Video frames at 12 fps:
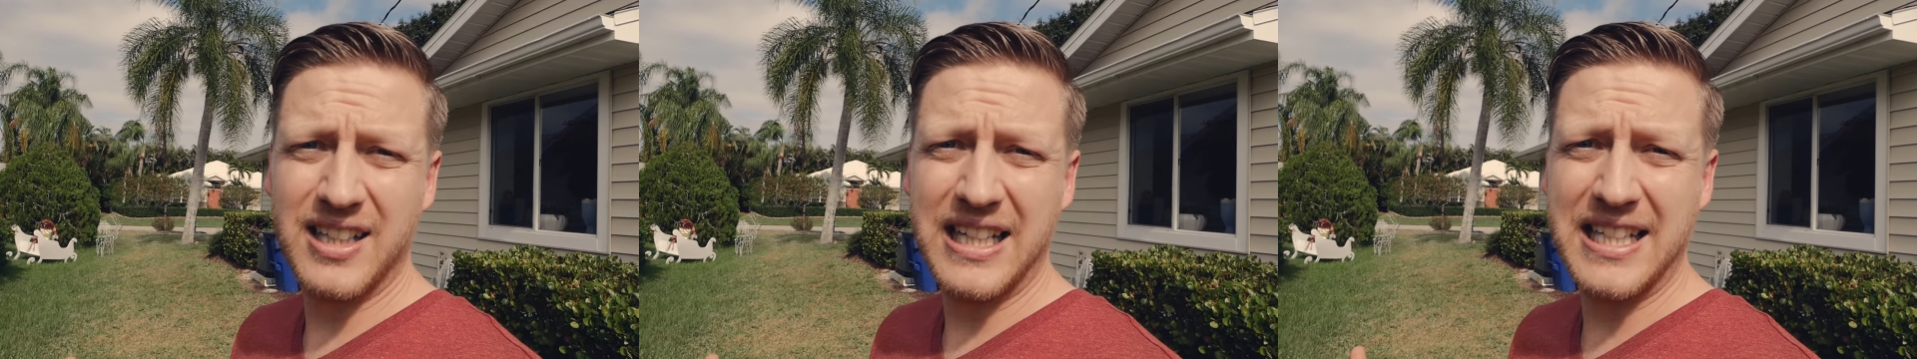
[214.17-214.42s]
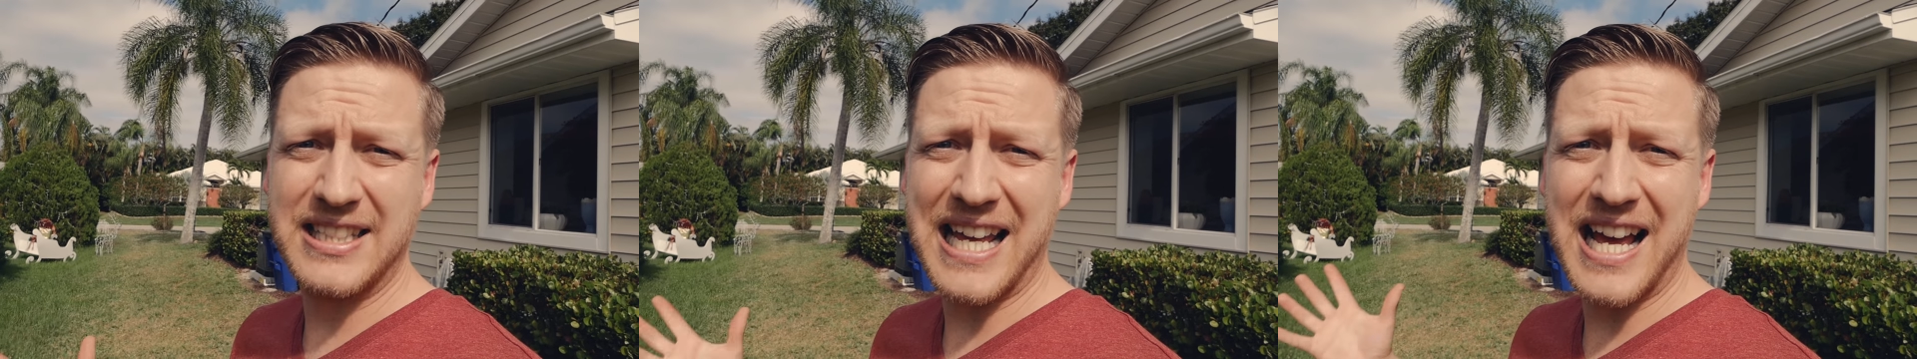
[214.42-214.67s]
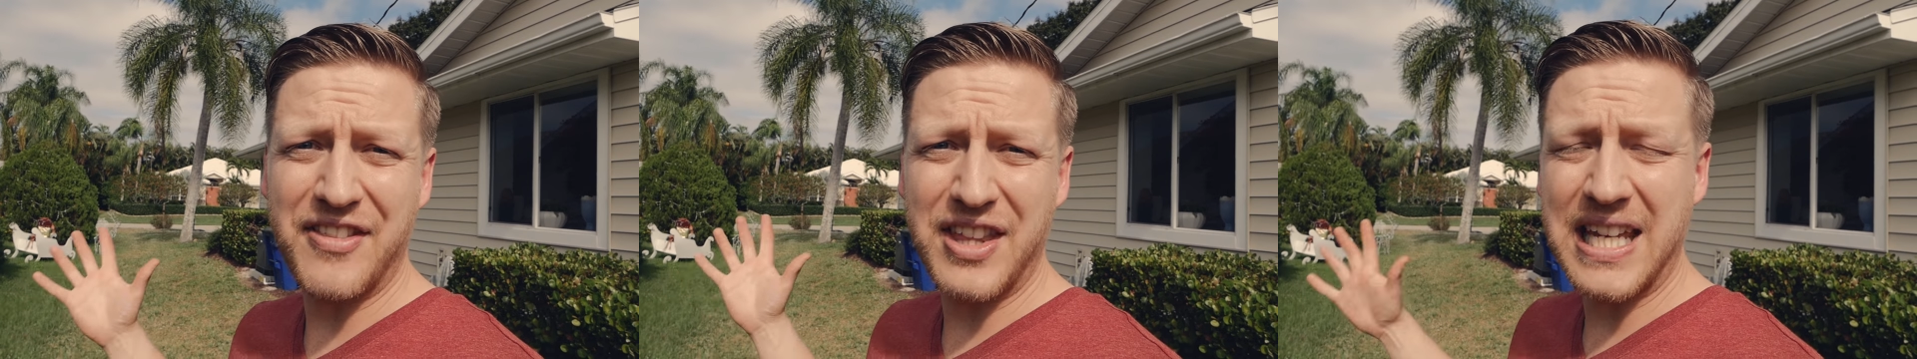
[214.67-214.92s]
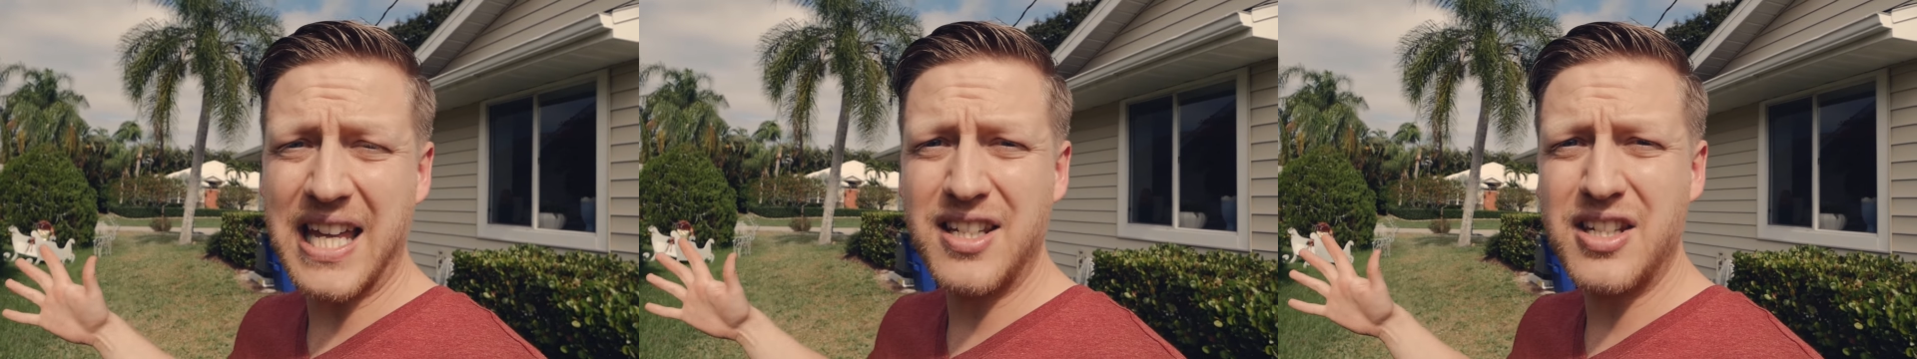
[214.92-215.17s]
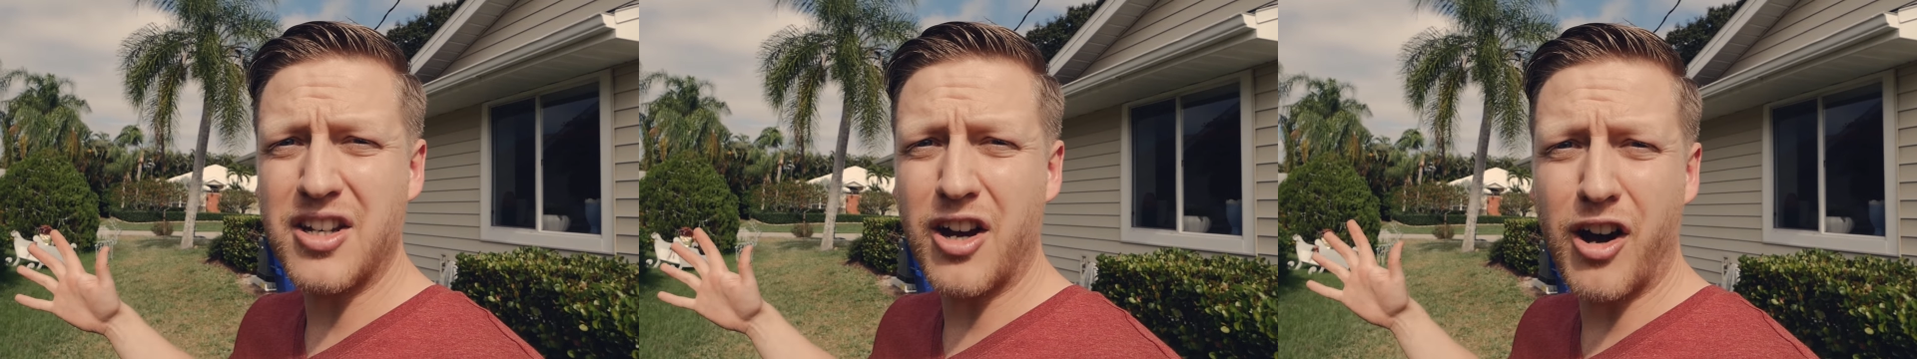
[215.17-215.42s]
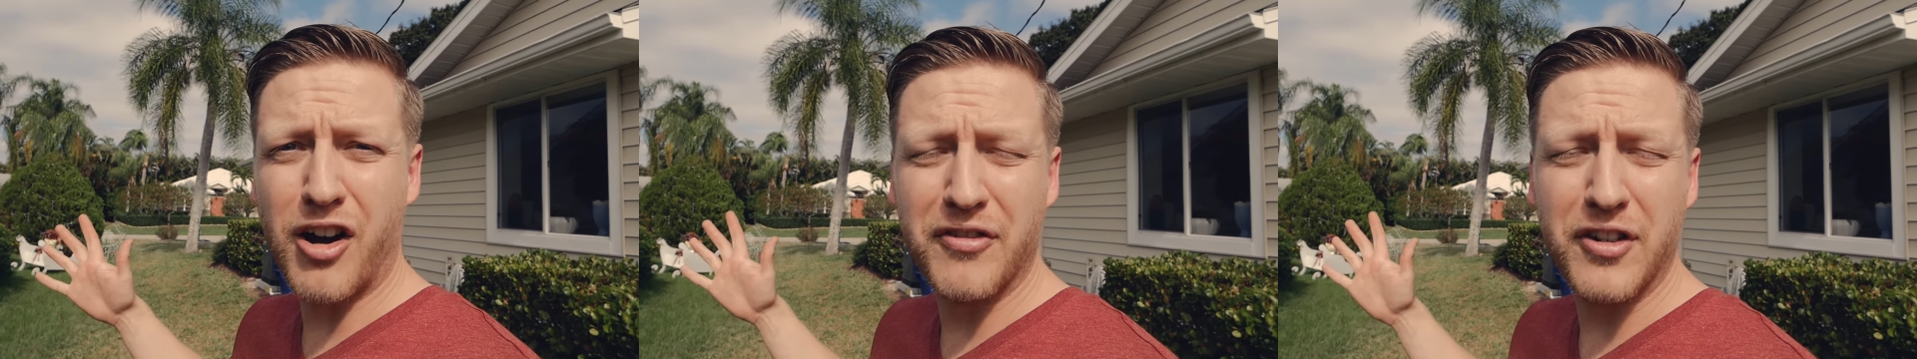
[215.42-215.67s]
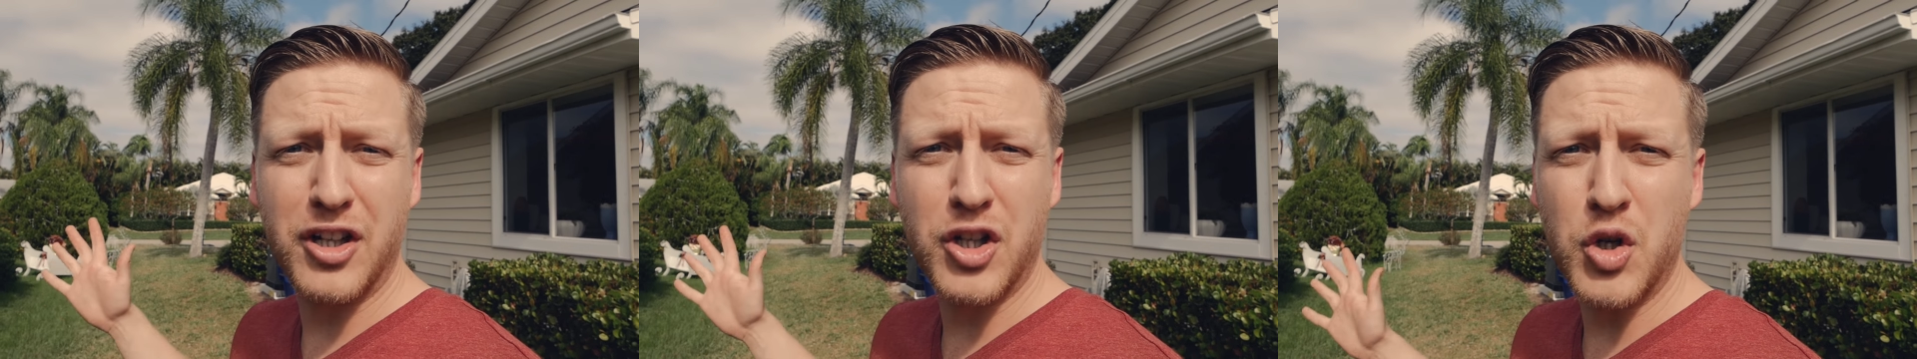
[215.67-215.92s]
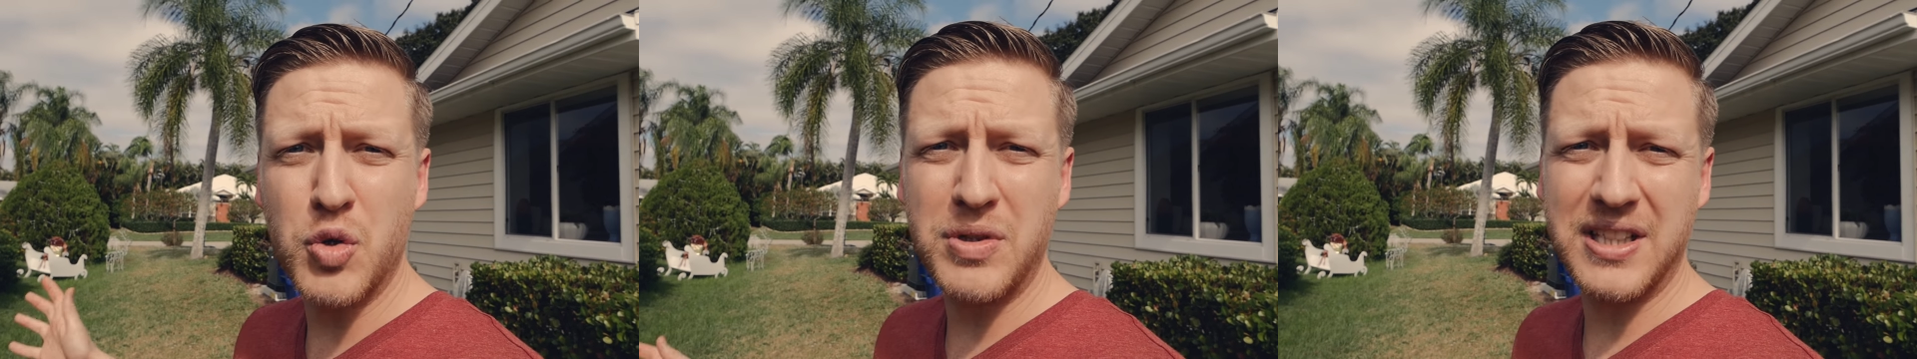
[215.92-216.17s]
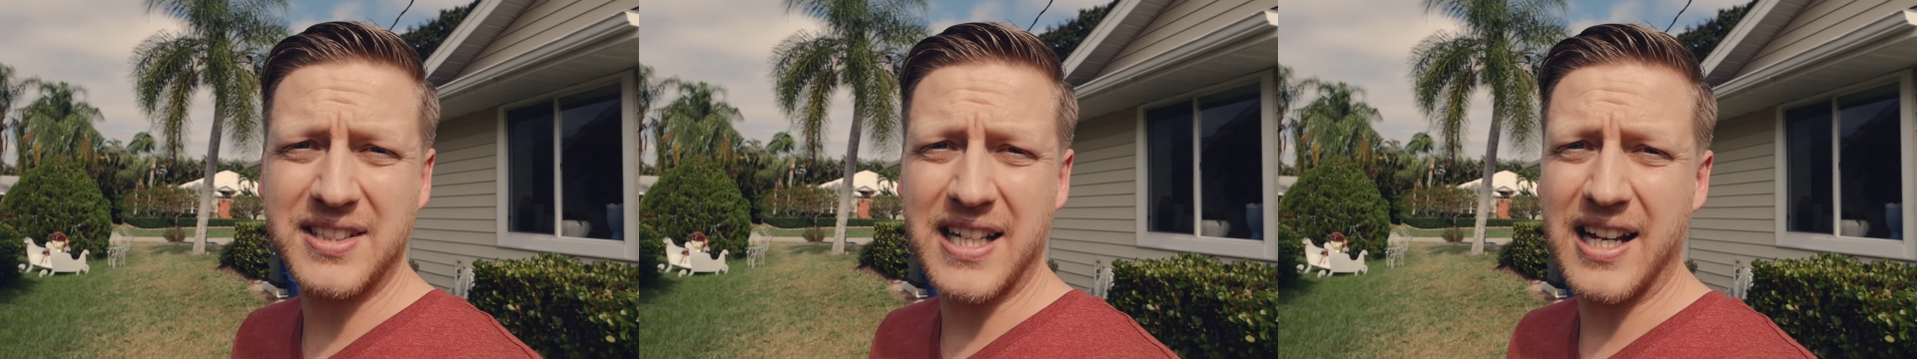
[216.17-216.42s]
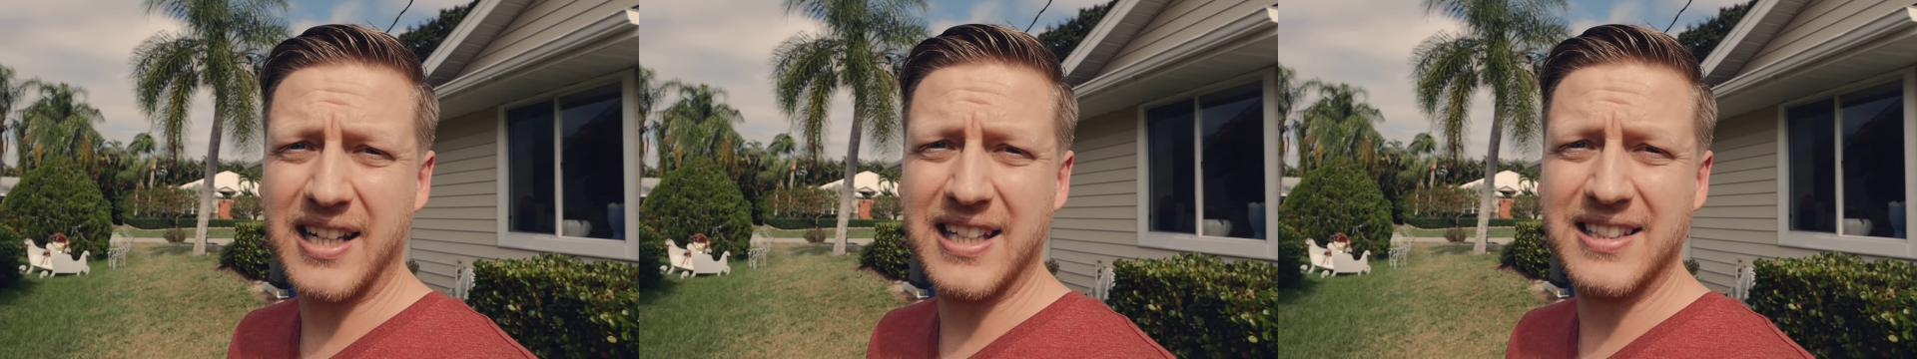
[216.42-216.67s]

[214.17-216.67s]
is at the end of a cul-de-sac.